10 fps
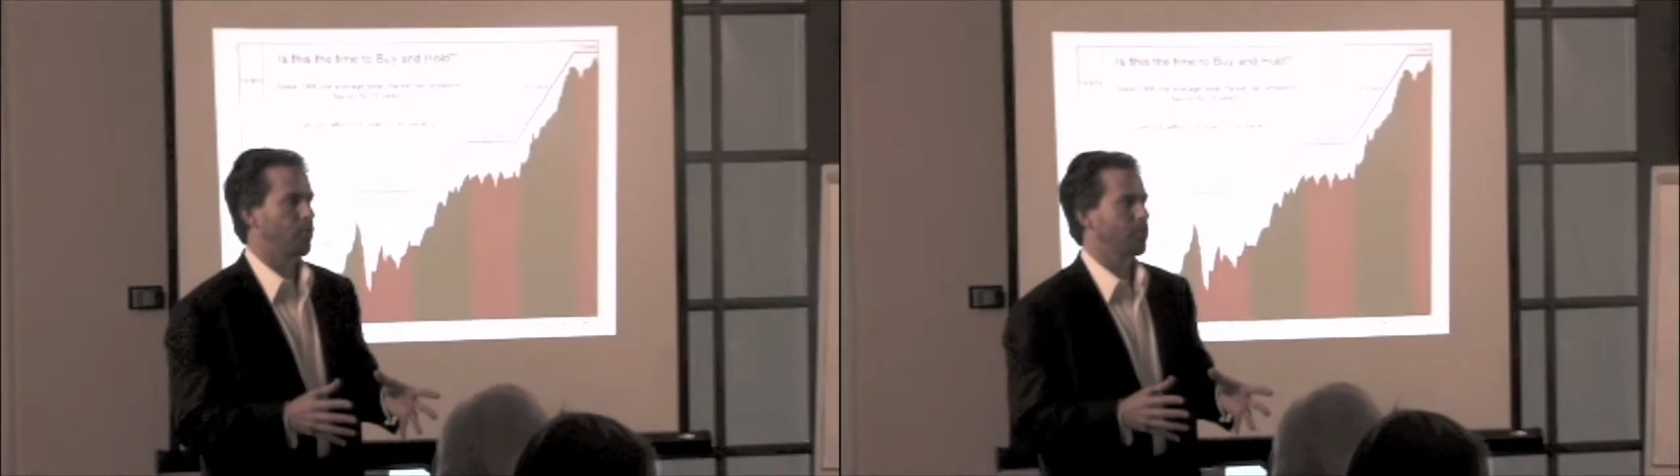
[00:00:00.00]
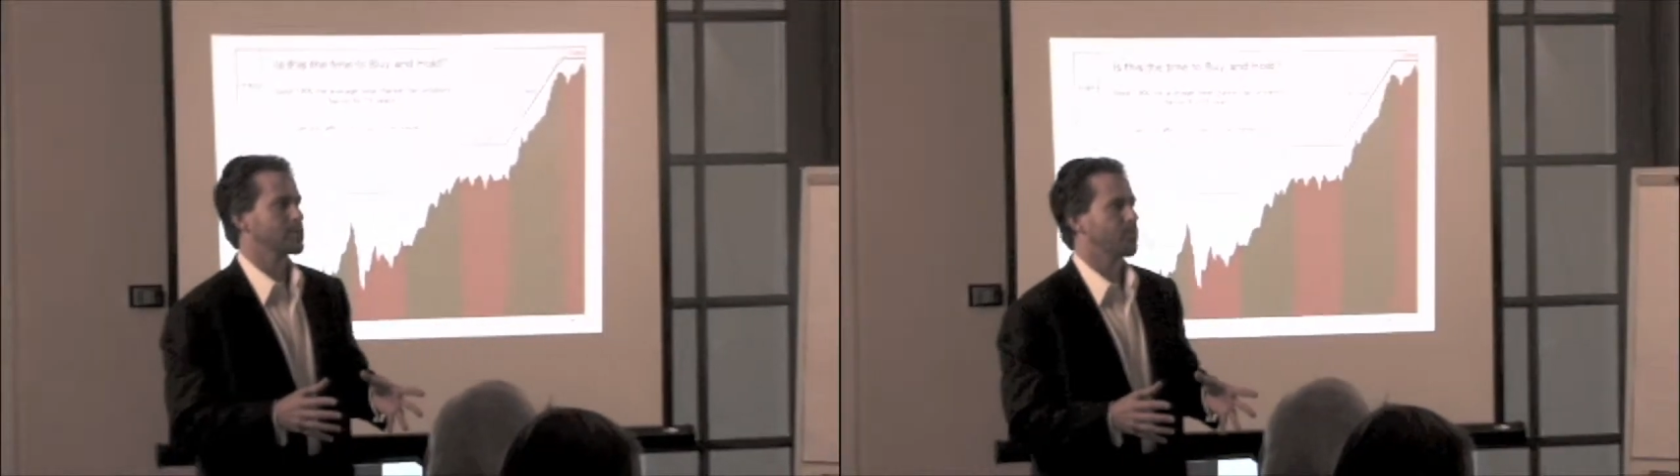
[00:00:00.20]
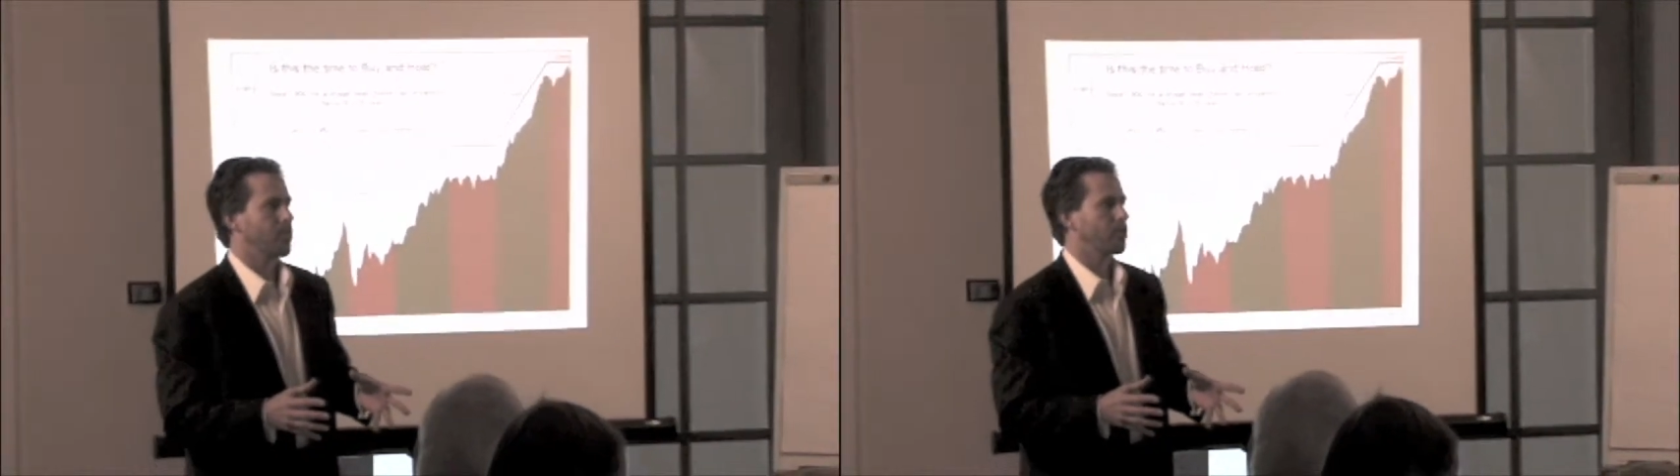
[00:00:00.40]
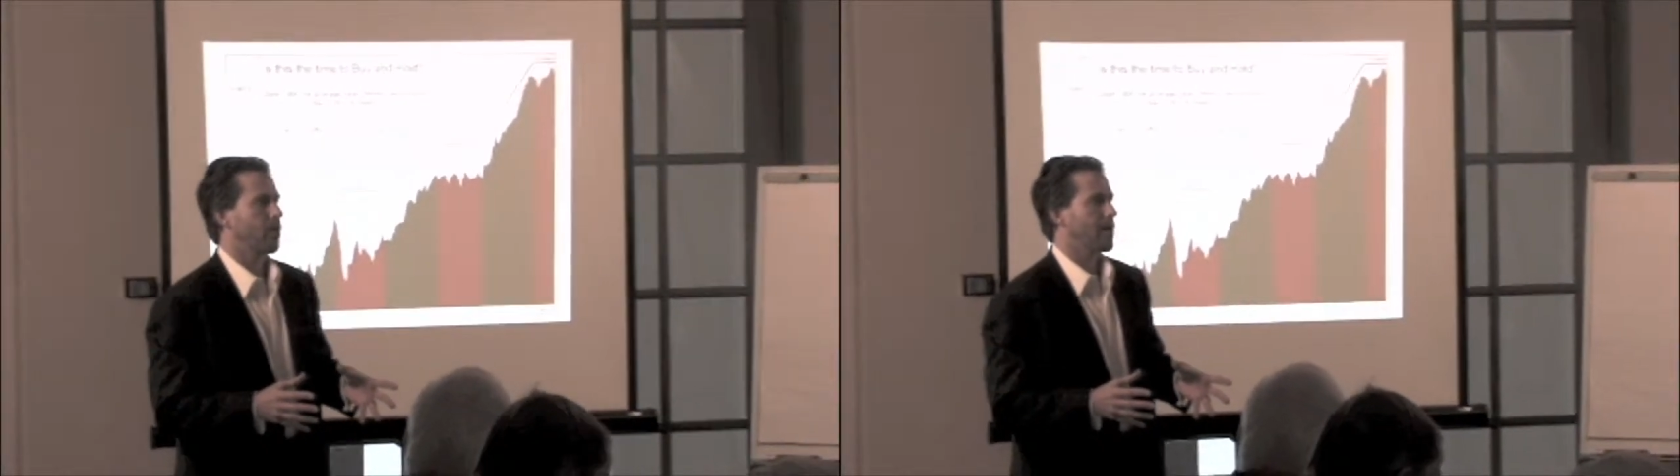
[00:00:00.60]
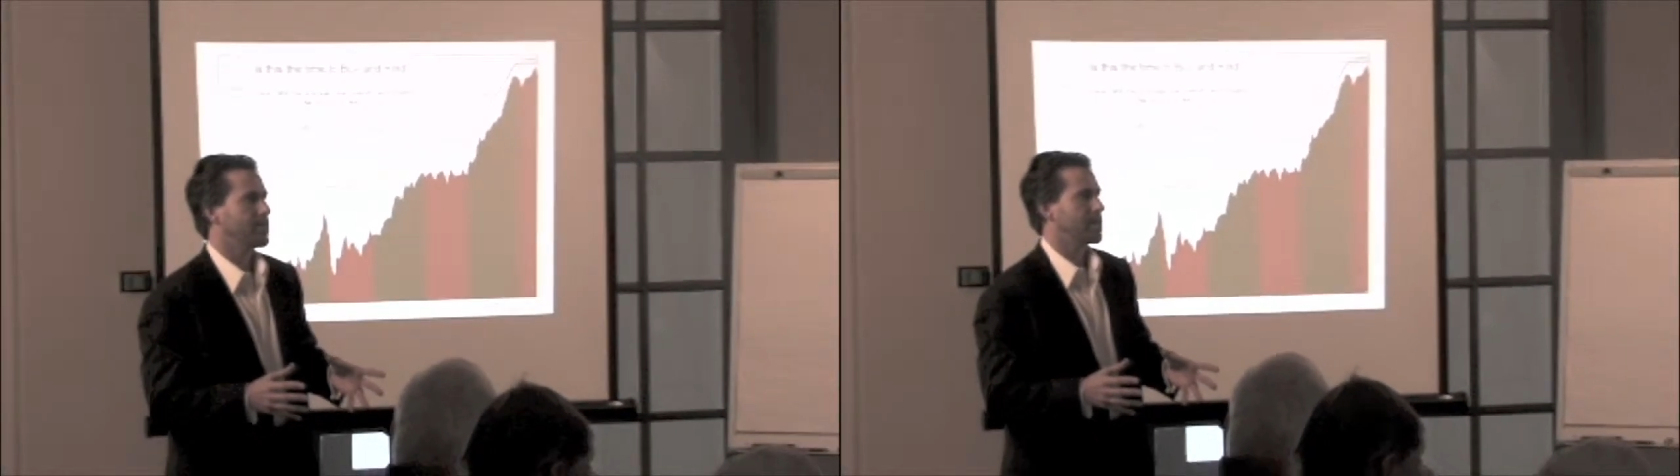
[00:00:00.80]
works
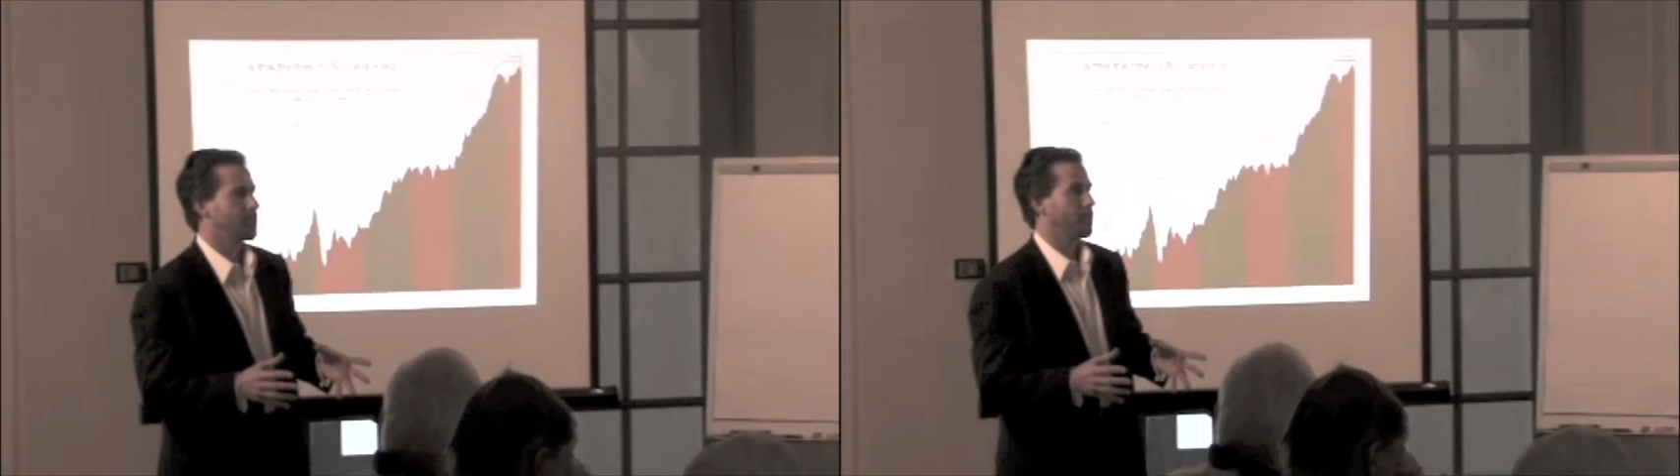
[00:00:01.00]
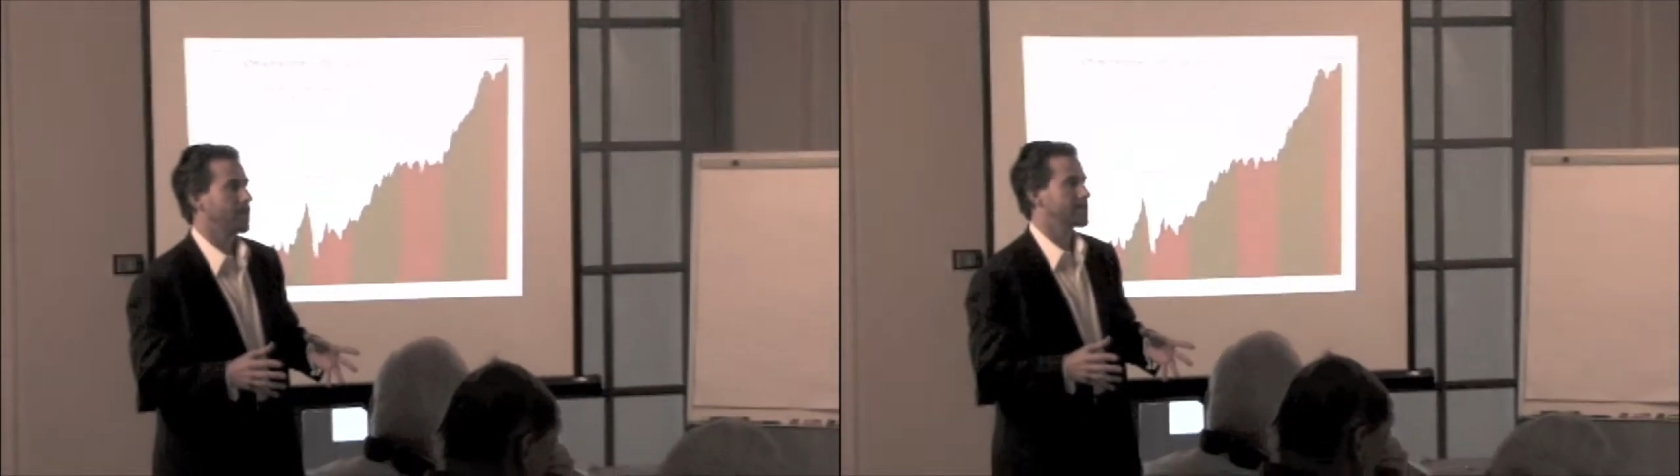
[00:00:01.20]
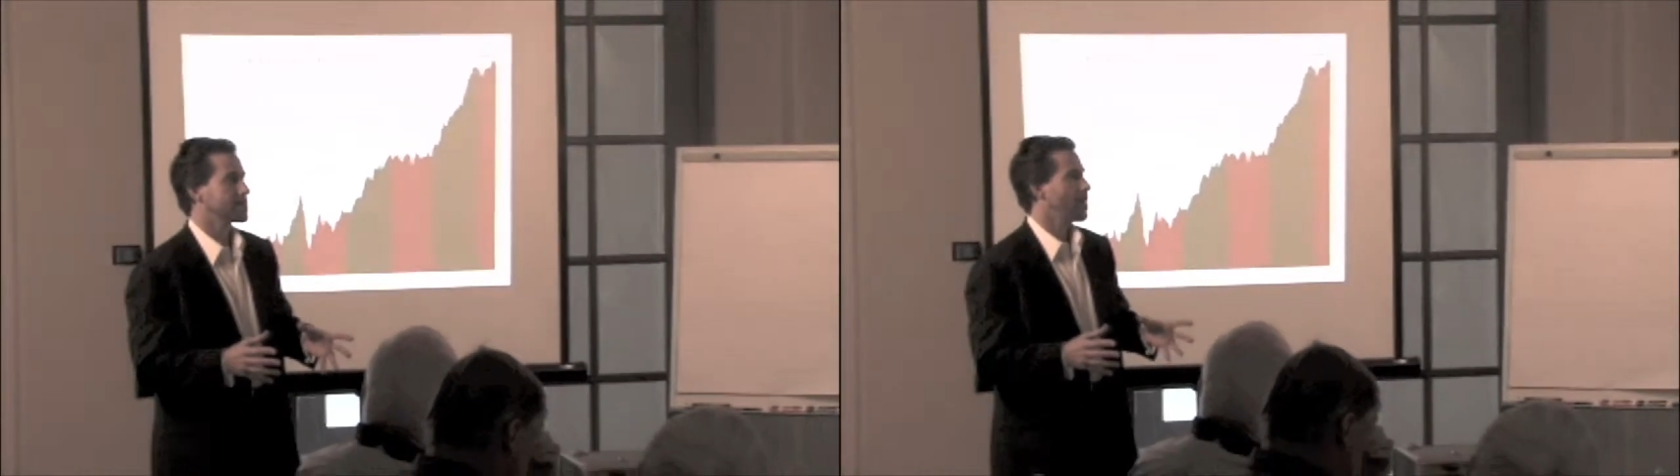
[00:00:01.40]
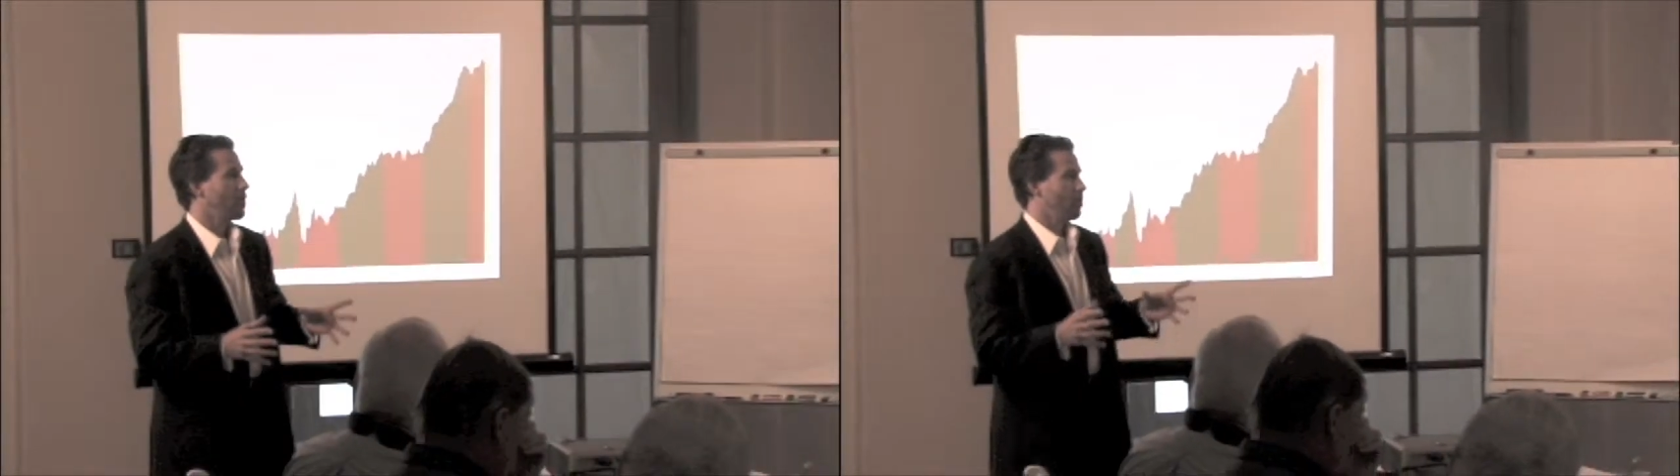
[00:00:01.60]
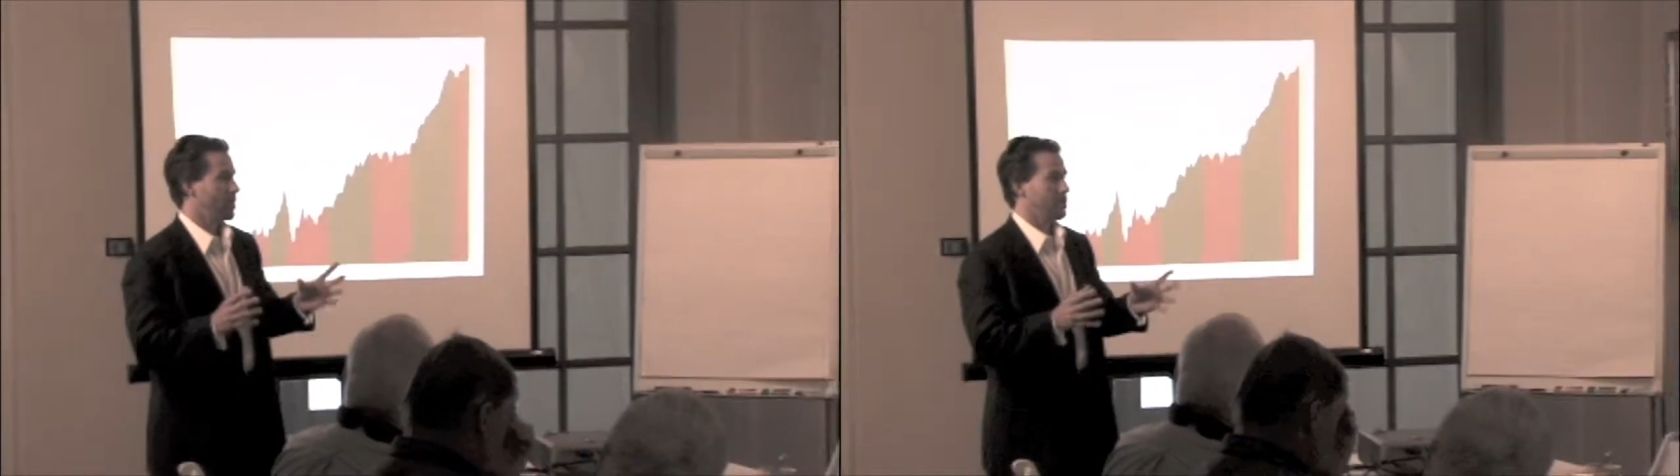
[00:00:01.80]
program into place.
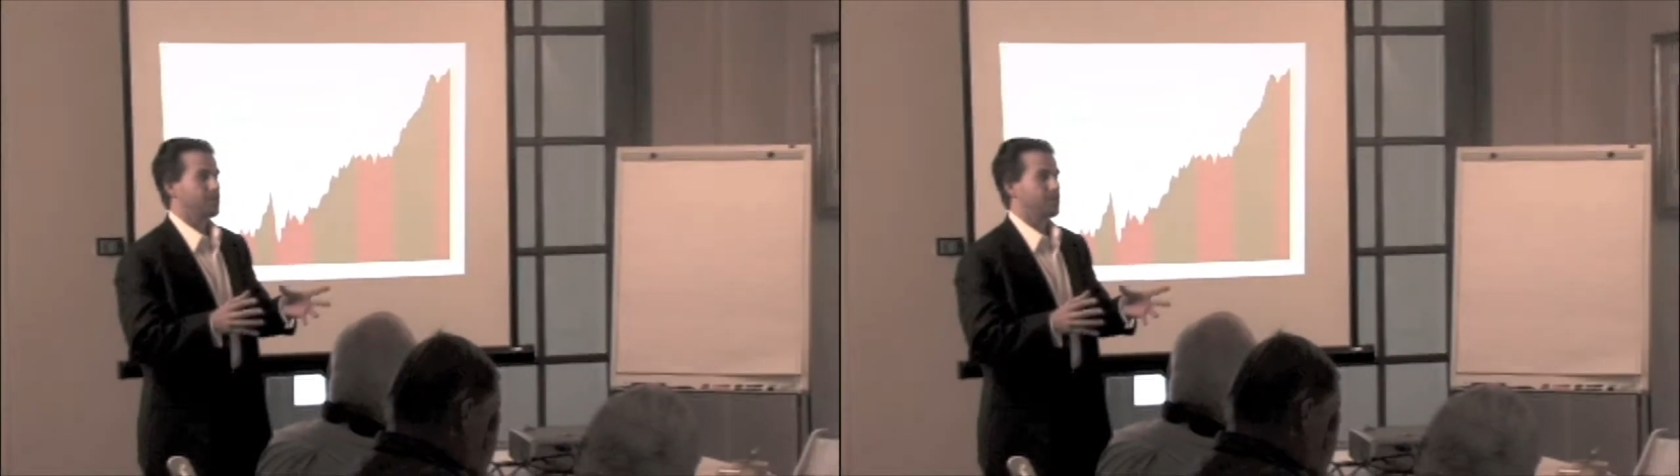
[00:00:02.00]
One of